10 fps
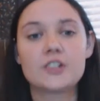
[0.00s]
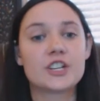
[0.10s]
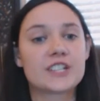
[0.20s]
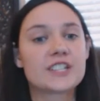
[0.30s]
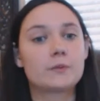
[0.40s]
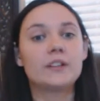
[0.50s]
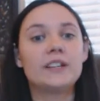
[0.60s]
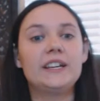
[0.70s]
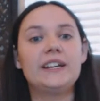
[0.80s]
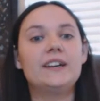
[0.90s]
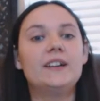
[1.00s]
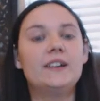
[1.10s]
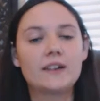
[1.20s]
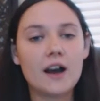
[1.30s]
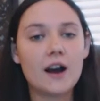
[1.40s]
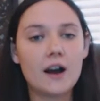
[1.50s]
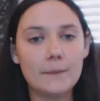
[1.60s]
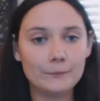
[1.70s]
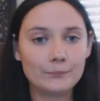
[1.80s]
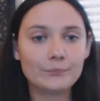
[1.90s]
just really
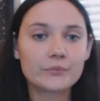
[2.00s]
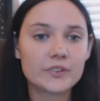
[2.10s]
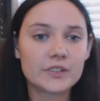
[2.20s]
um,